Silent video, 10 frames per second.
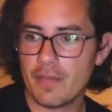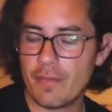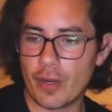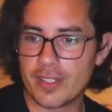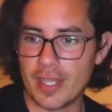
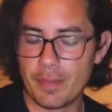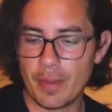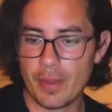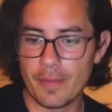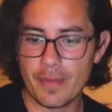for
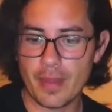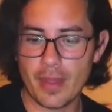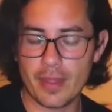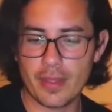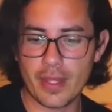example,
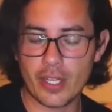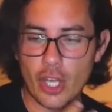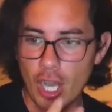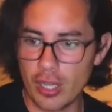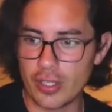the
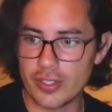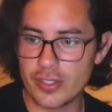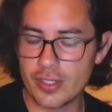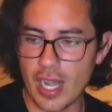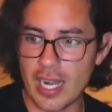
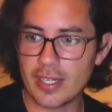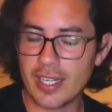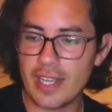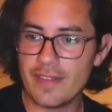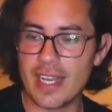colors are
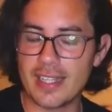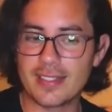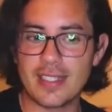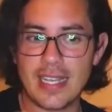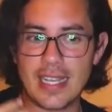given us
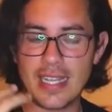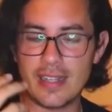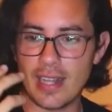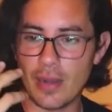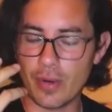
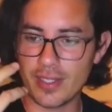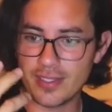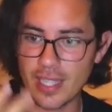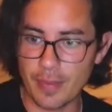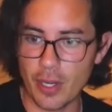in our
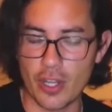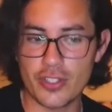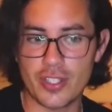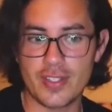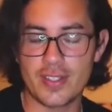
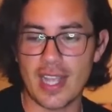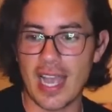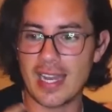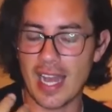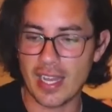subconscious
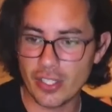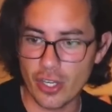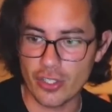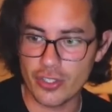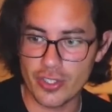and
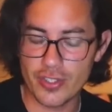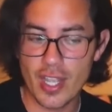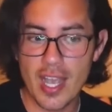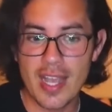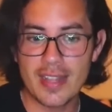unconscious.
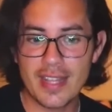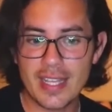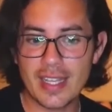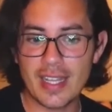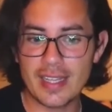
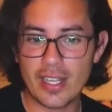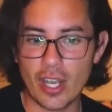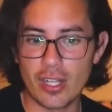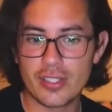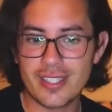The
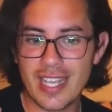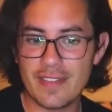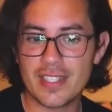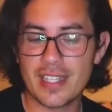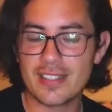colors
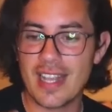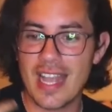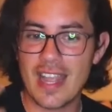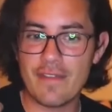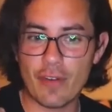gives us
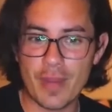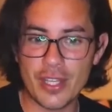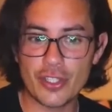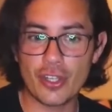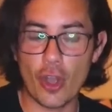
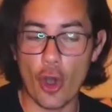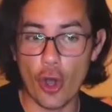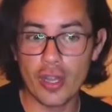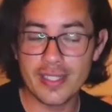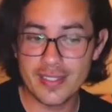information
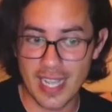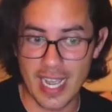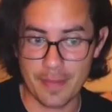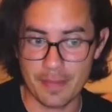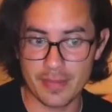all the
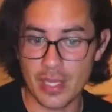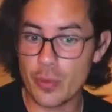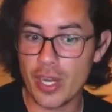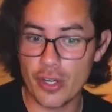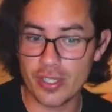time that
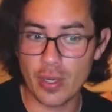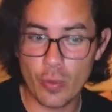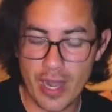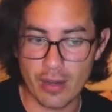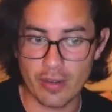we are not
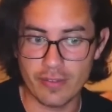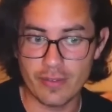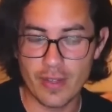aware of.